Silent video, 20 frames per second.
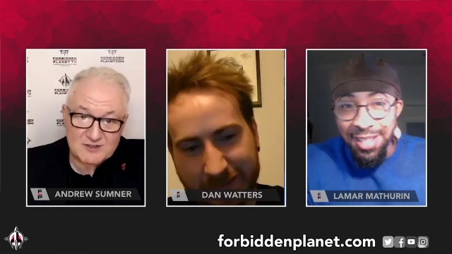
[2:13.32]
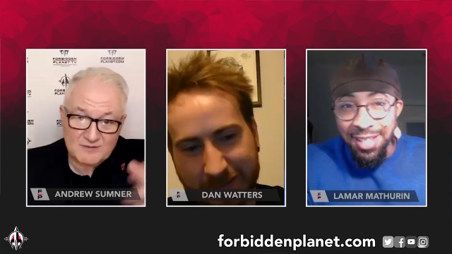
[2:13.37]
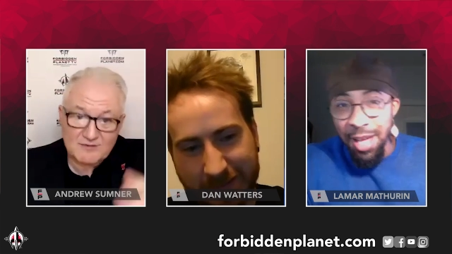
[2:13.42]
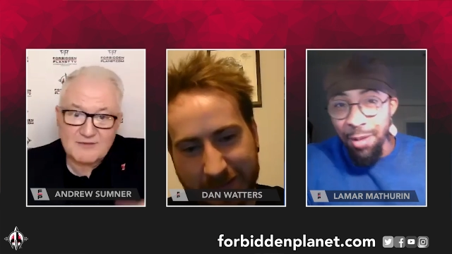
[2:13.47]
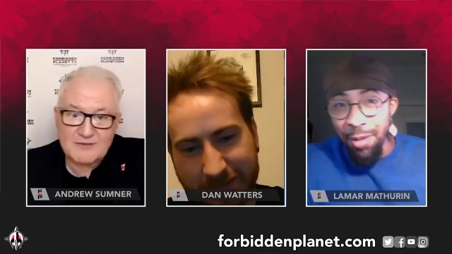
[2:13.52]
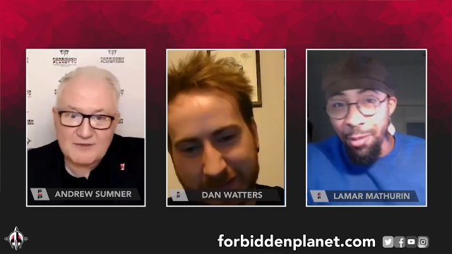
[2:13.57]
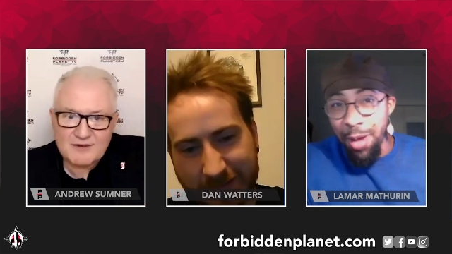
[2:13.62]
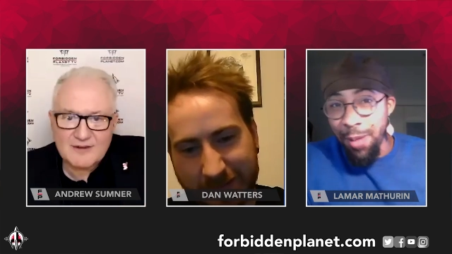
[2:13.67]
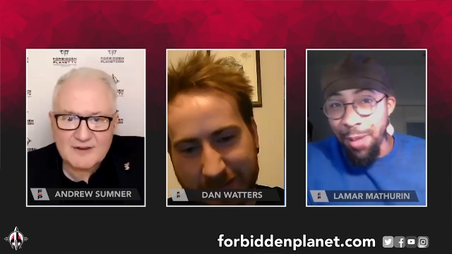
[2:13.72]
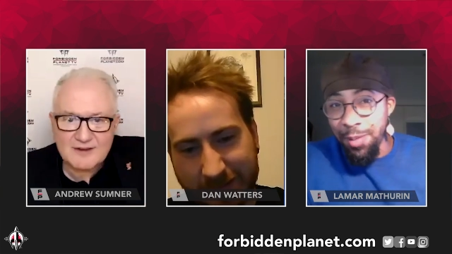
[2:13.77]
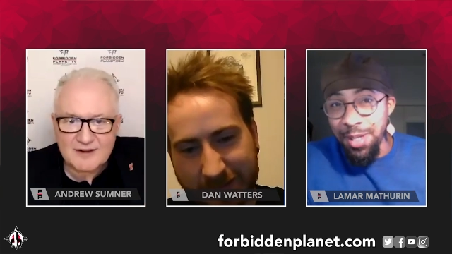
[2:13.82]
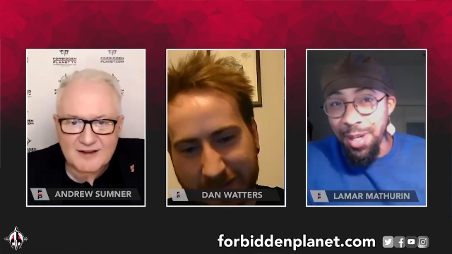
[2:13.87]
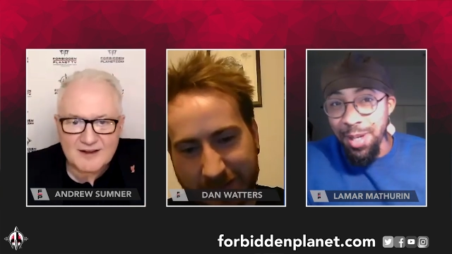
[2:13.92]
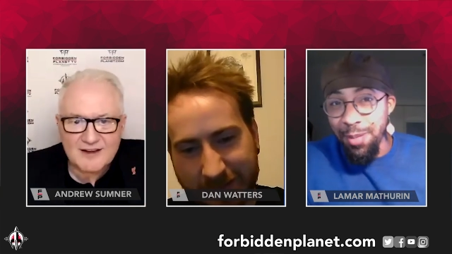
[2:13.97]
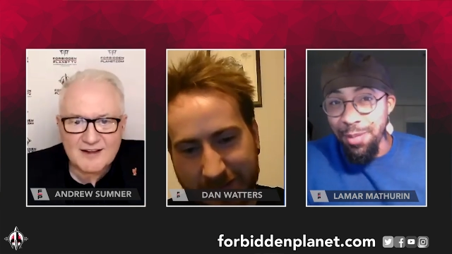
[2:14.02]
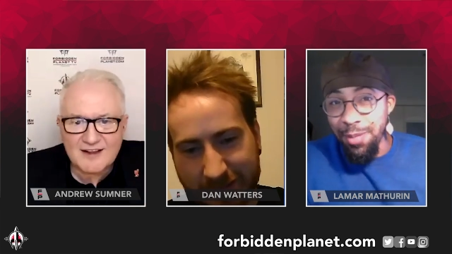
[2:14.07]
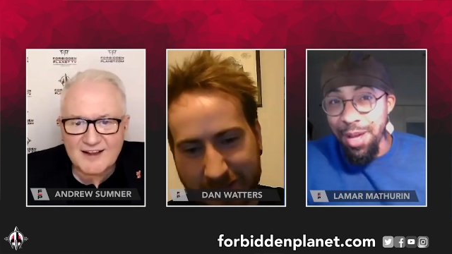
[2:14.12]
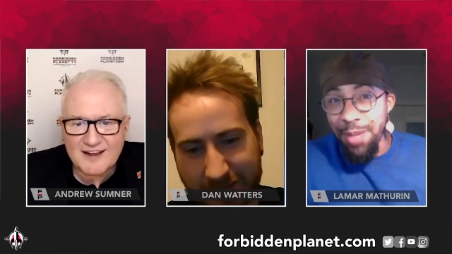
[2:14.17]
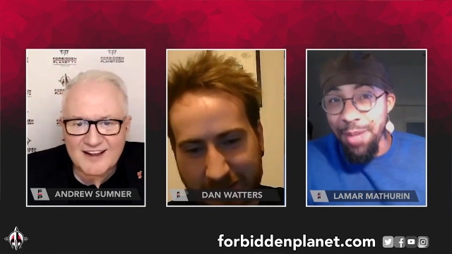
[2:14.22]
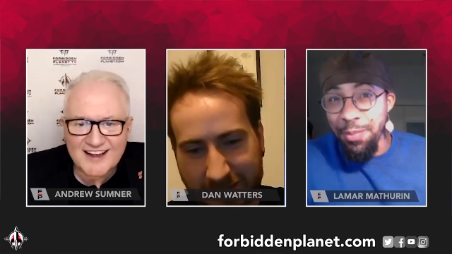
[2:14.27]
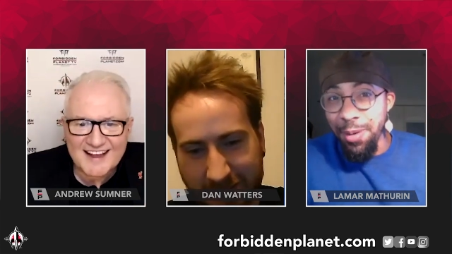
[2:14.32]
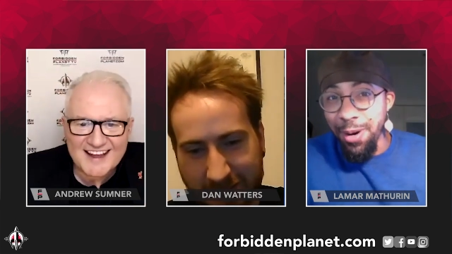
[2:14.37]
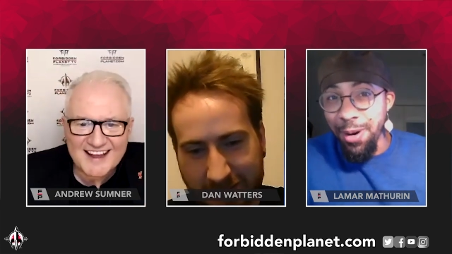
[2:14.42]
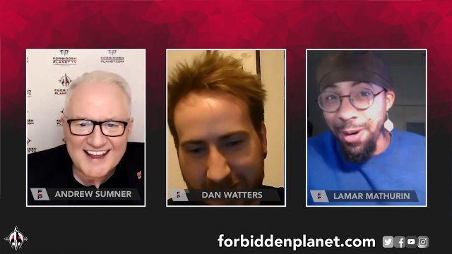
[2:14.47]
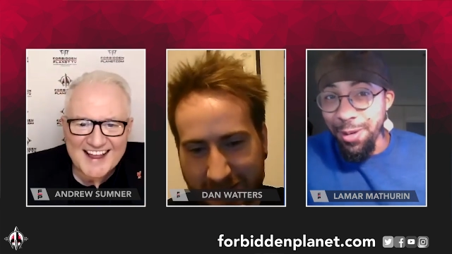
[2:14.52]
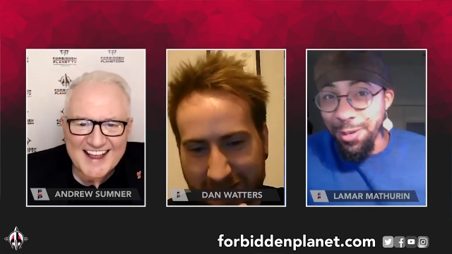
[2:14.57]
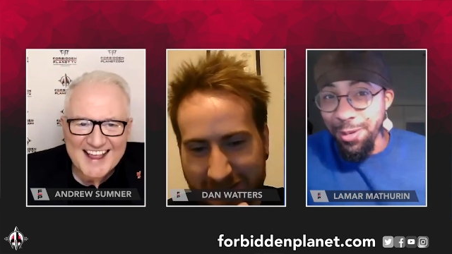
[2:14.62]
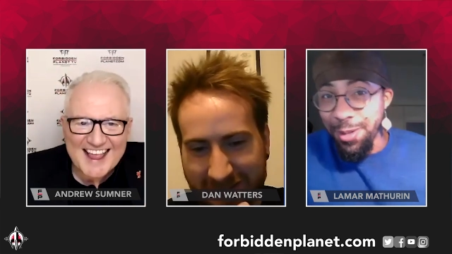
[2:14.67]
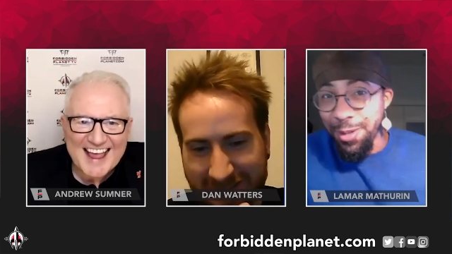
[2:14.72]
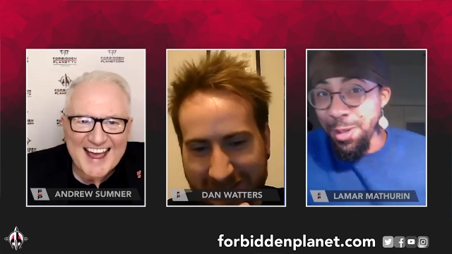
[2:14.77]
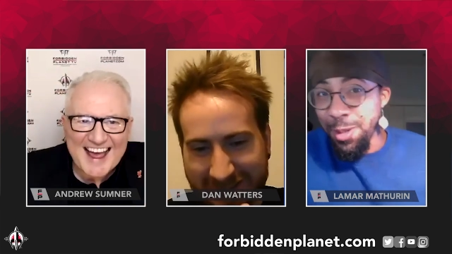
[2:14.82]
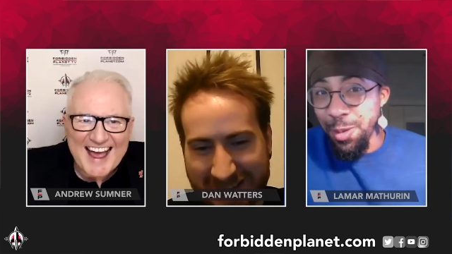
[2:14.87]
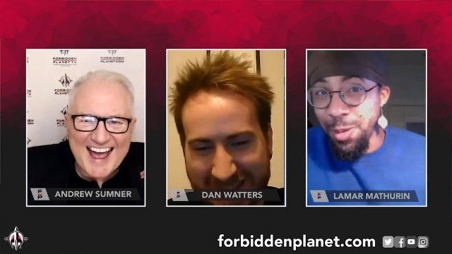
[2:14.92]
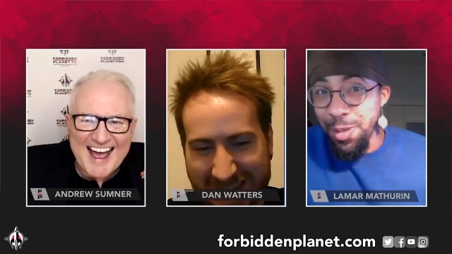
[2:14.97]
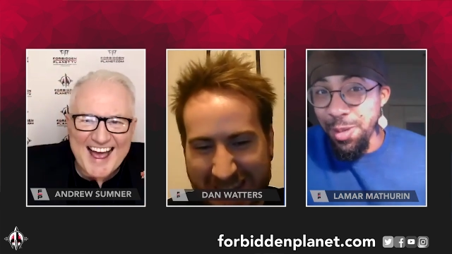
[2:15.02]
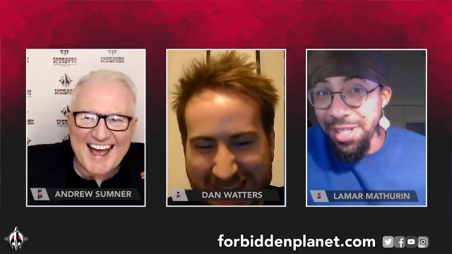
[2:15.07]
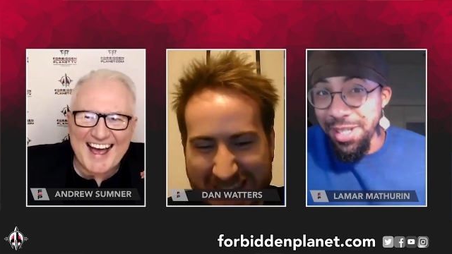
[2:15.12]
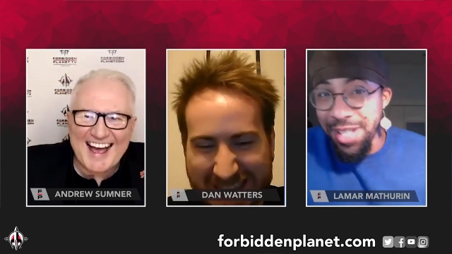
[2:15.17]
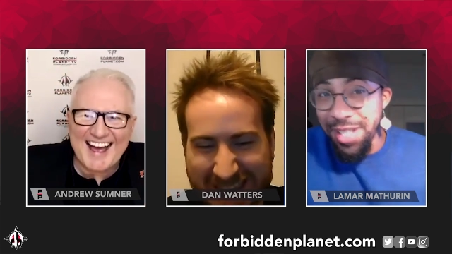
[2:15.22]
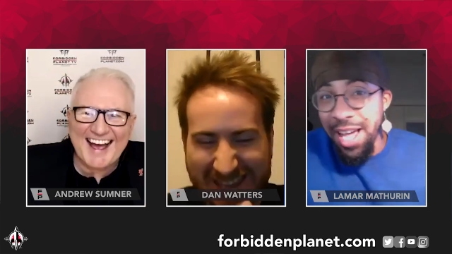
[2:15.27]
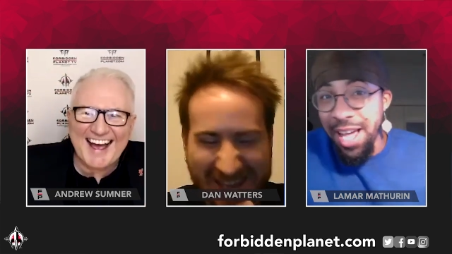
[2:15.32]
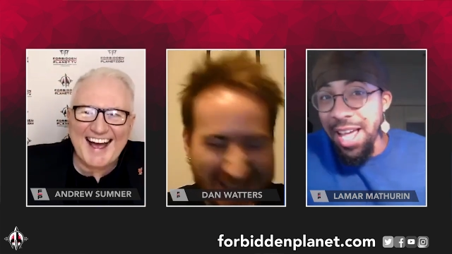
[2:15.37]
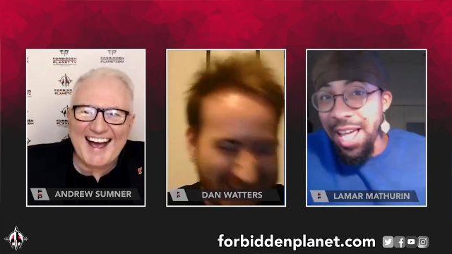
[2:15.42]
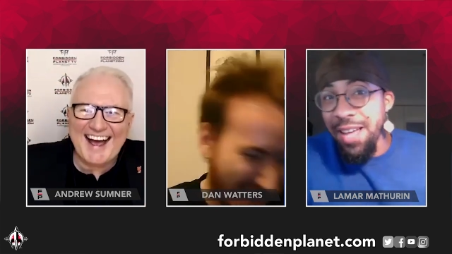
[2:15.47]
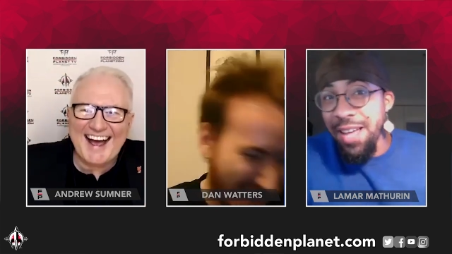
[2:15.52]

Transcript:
Speaker 1: wraps up my part too, because I have